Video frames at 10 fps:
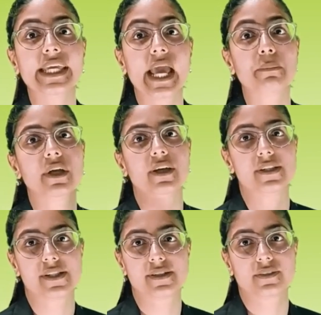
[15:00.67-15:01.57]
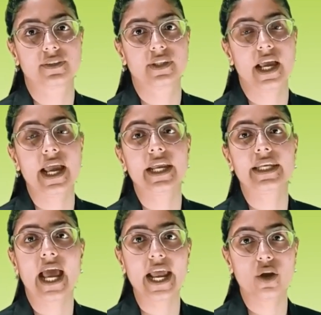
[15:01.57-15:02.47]
chemicals,
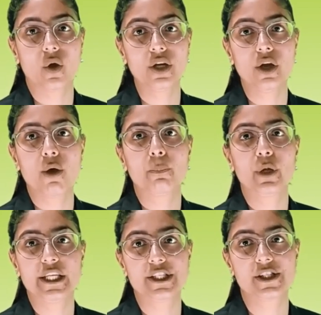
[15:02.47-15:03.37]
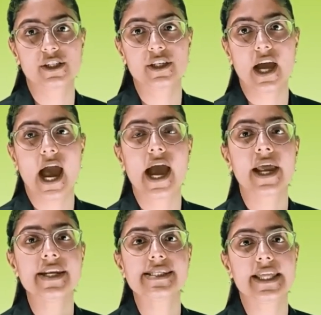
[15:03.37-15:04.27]
nylon, polyester
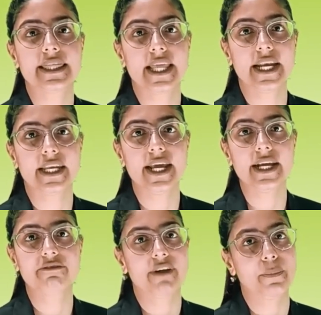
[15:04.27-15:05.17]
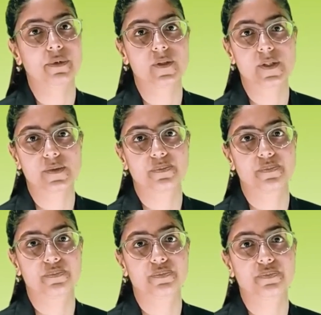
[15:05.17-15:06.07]
and synthetic fibers.
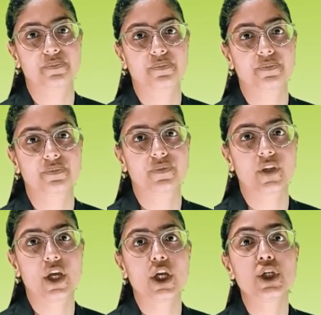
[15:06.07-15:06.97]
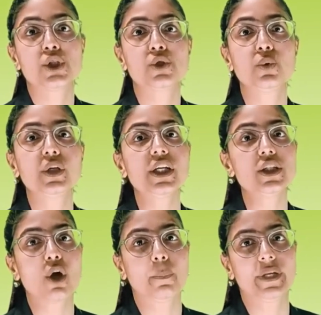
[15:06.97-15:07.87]
Jute
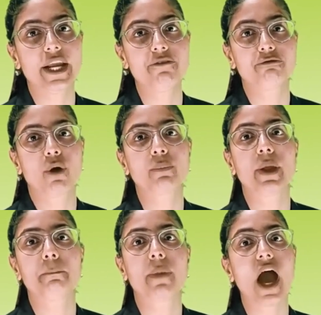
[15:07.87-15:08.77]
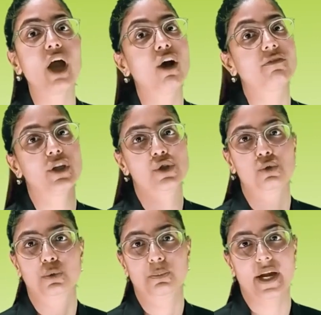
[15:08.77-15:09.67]
is obtained from the bark of the
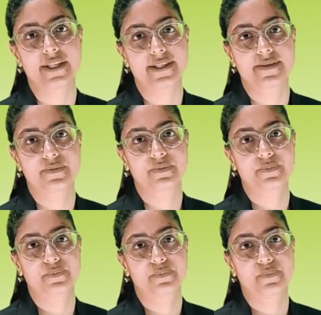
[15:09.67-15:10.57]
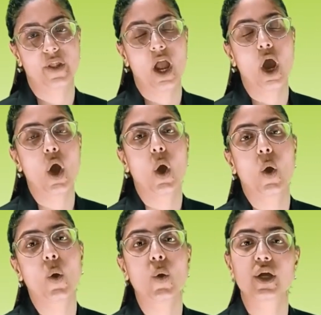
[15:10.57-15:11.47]
jute plants.
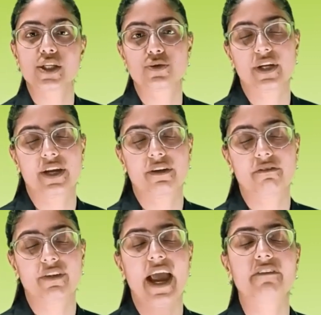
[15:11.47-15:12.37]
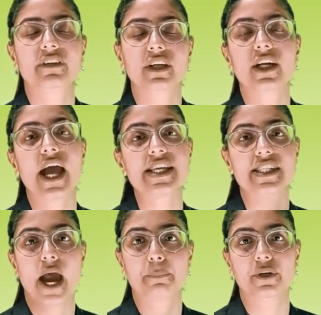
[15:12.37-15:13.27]
Okay student, we have done our
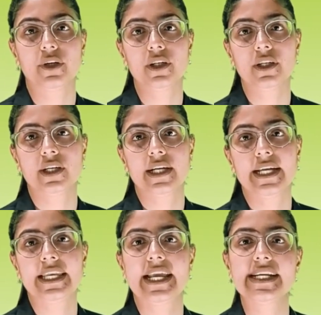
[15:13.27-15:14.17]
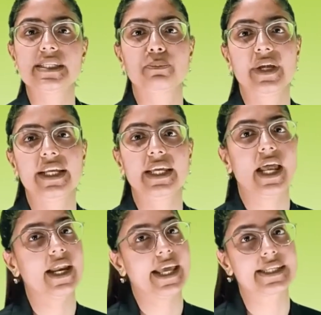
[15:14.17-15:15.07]
chapter. Let's meet
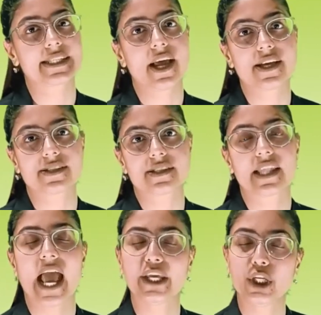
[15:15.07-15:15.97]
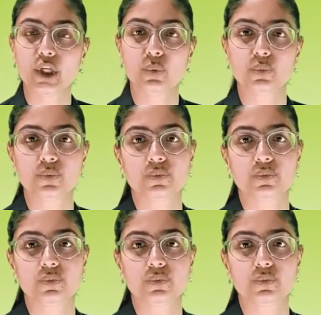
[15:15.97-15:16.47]
in our next class. Thank you.